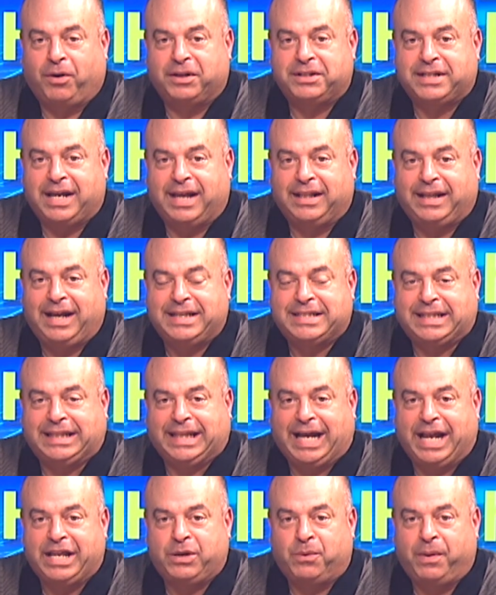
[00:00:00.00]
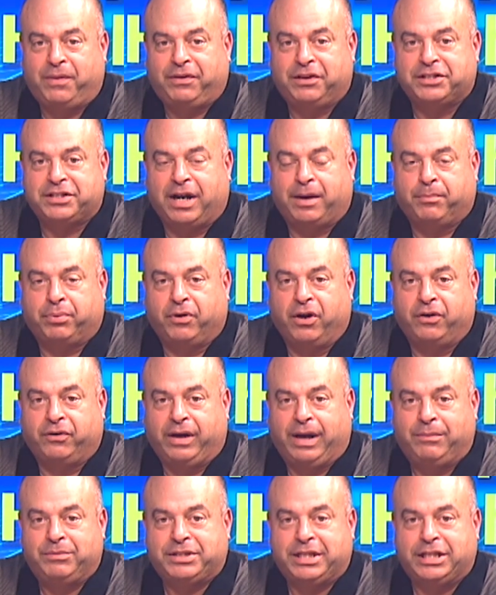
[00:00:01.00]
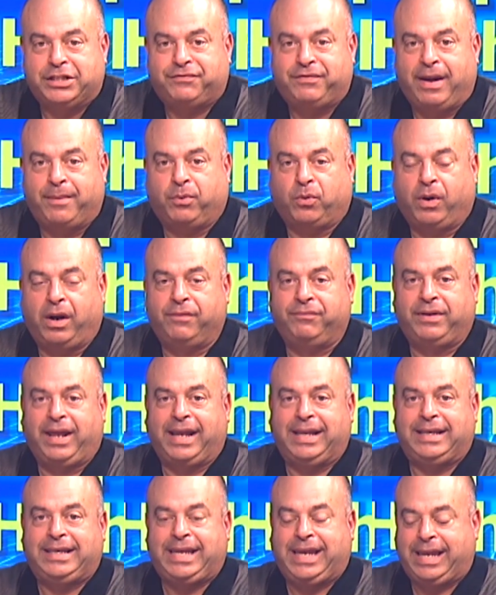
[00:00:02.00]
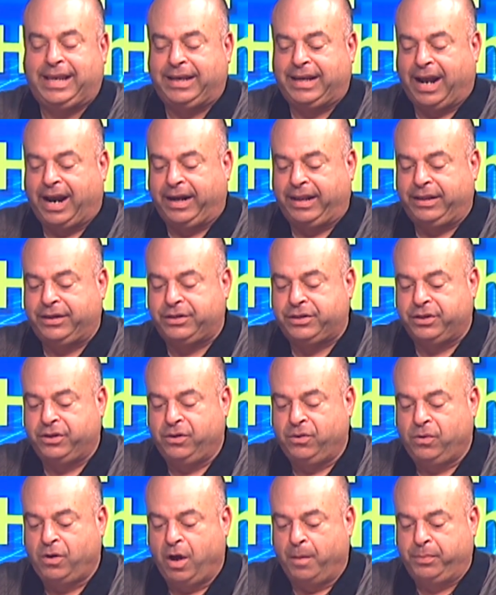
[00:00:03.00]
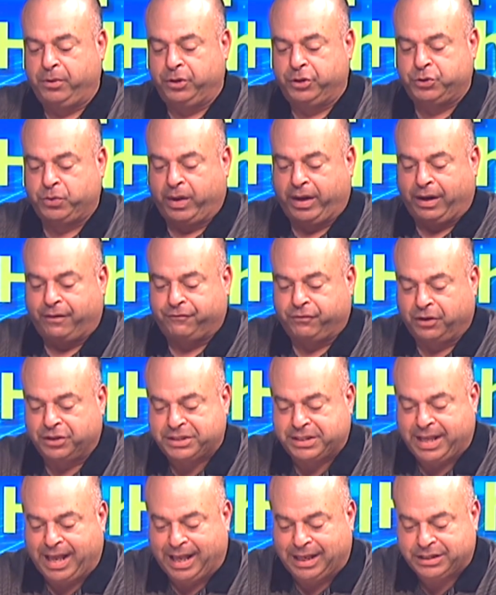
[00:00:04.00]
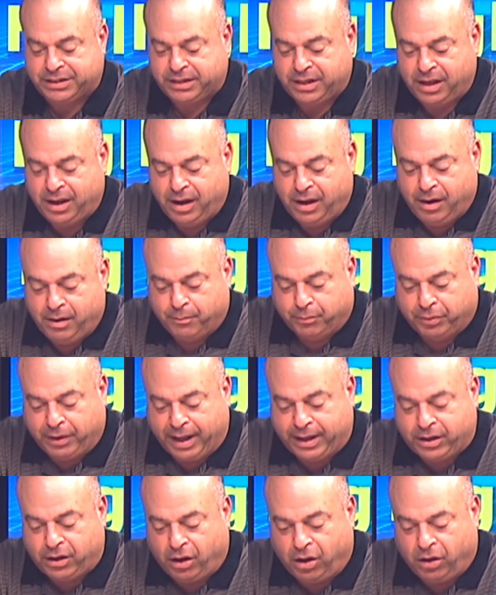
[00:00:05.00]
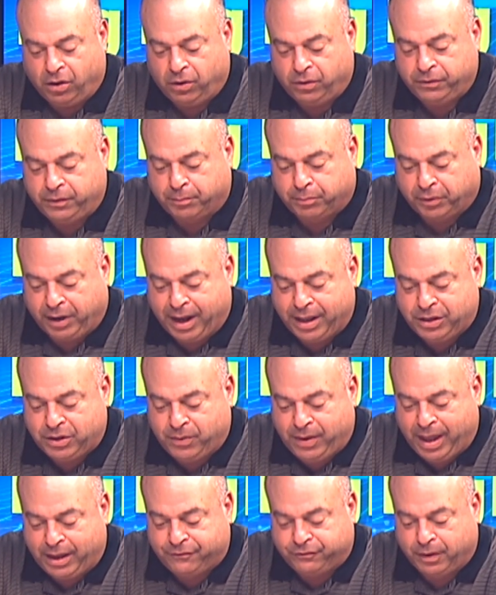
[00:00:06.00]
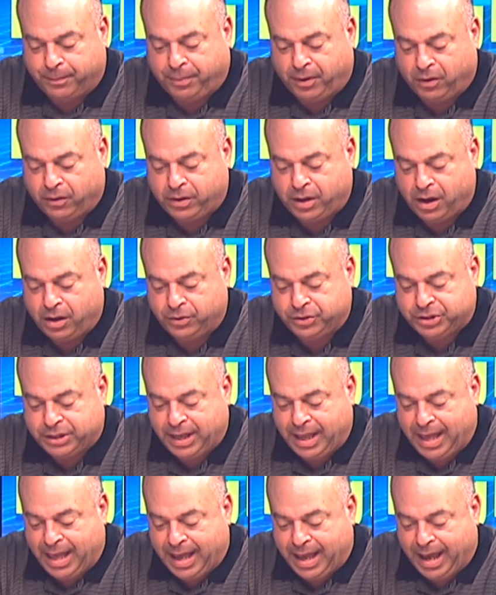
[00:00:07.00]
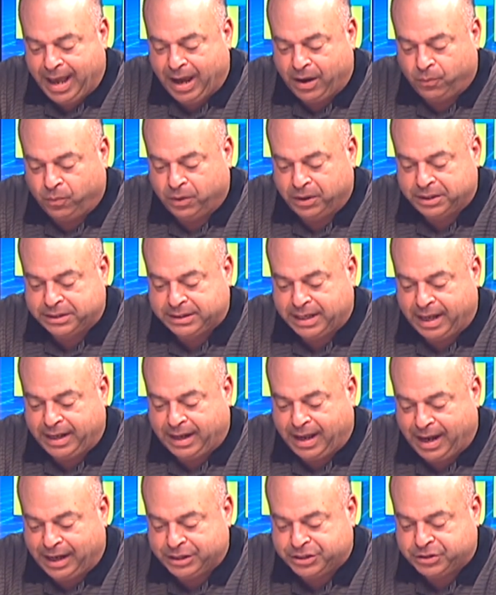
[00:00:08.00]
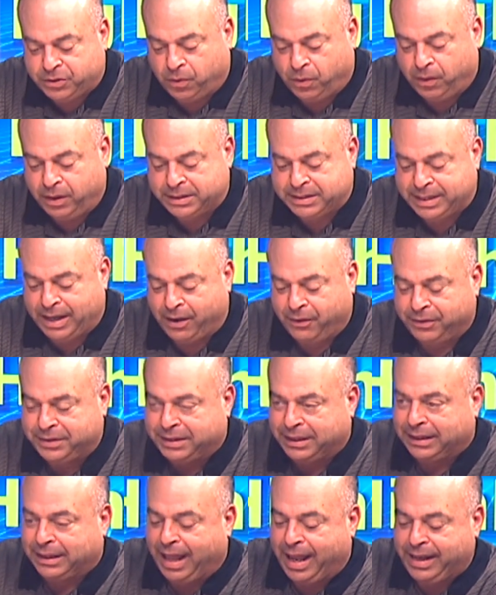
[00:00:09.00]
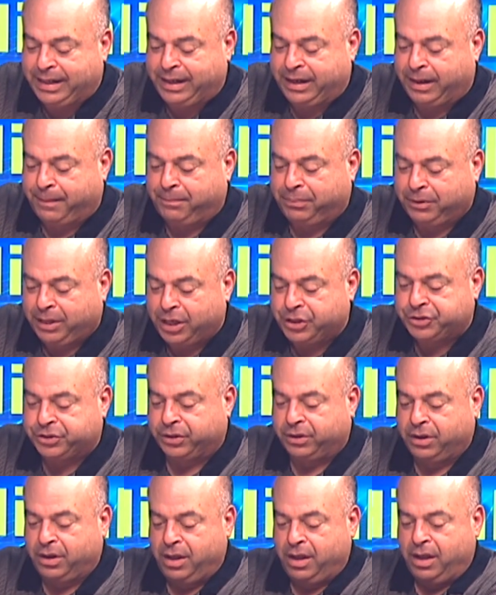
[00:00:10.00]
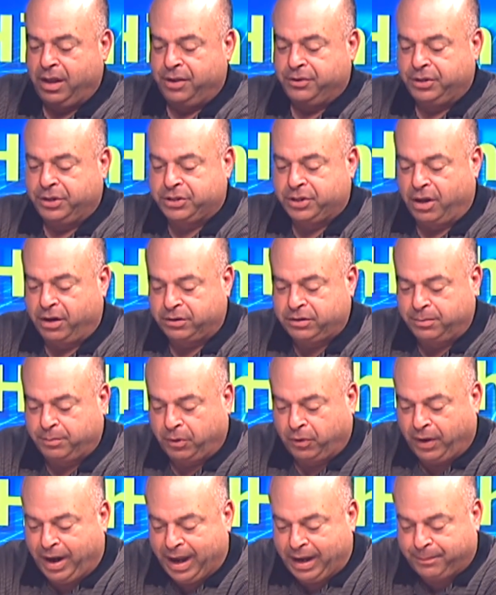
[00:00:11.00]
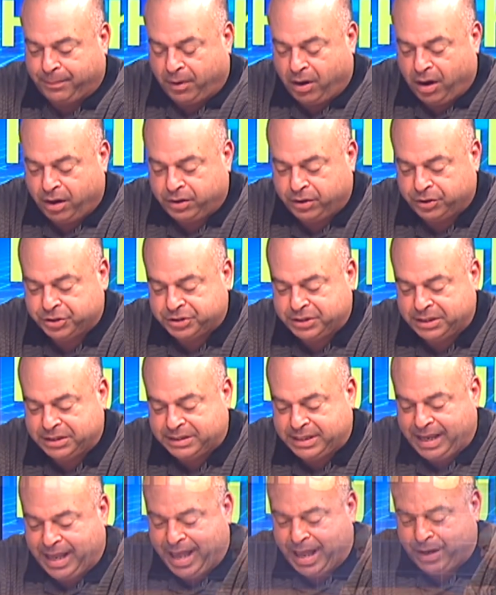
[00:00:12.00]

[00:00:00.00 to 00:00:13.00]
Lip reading: Highlights. Glad you're with us. Our program since February of 1992. Hope you enjoyed our first guest, Brek Hall, the brand new head football coach at Woodside High School. It's now a delight and a pleasure to talk to Mariah Parker. She's the head